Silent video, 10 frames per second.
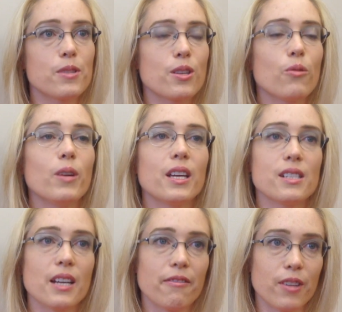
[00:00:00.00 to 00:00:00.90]
So we
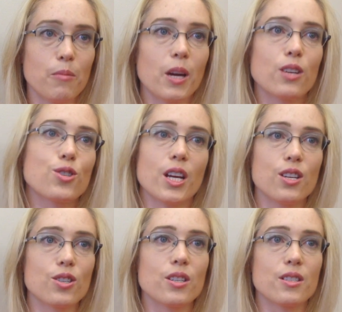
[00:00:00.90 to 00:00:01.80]
can definitely make
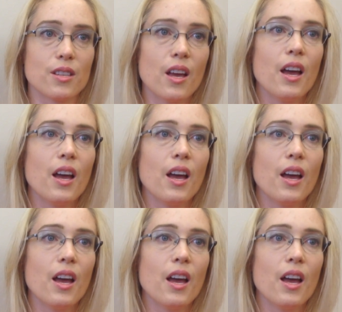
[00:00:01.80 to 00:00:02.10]
changes